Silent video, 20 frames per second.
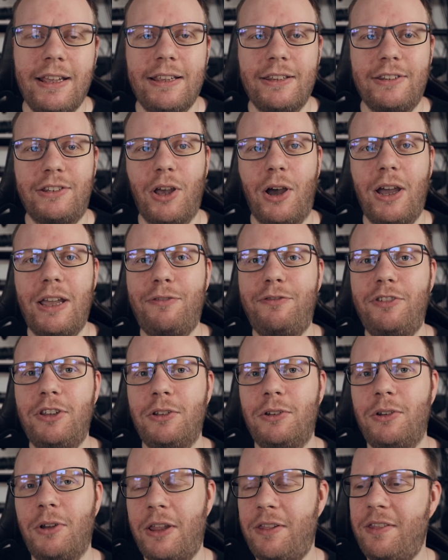So if
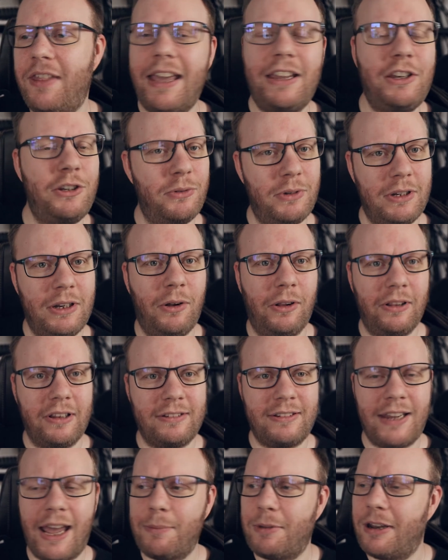you, and they do it all the
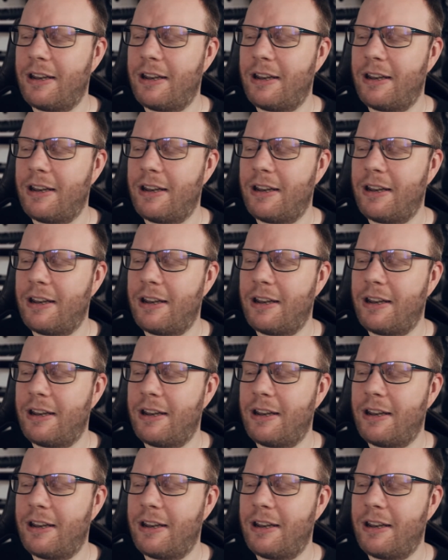time,